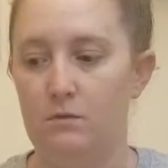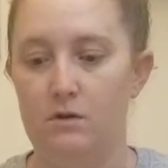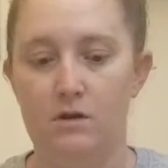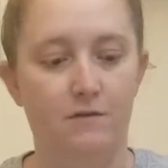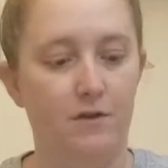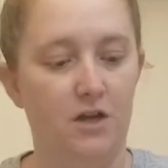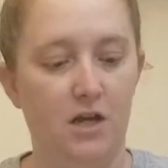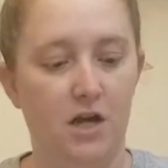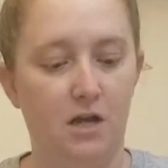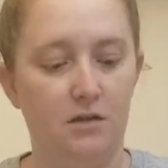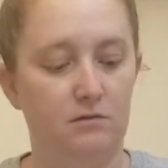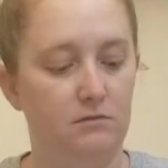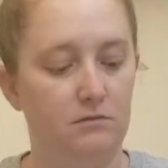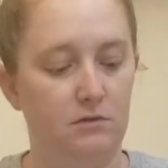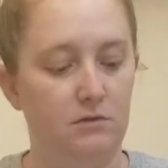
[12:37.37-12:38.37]
whatever you
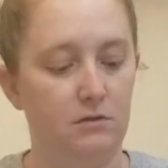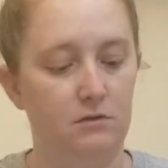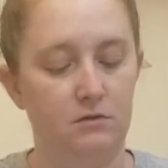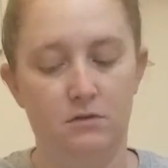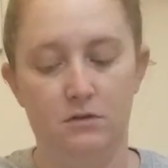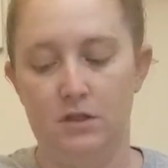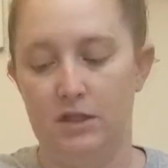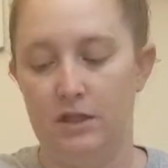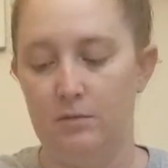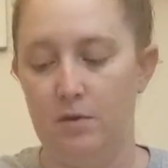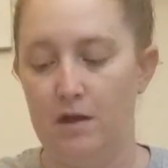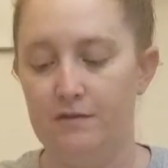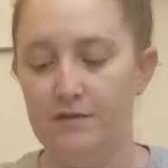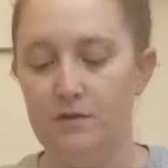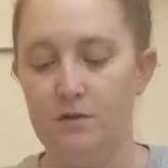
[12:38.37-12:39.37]
got, and clean
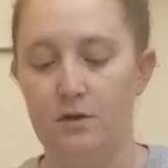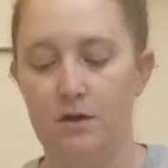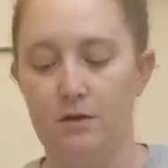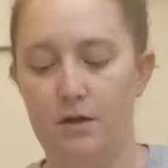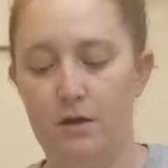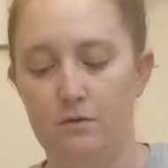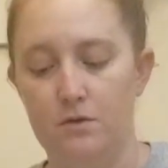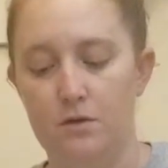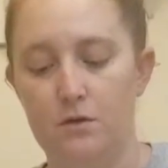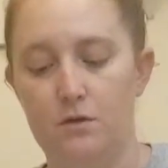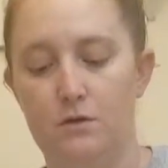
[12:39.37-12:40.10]
off. So here we go.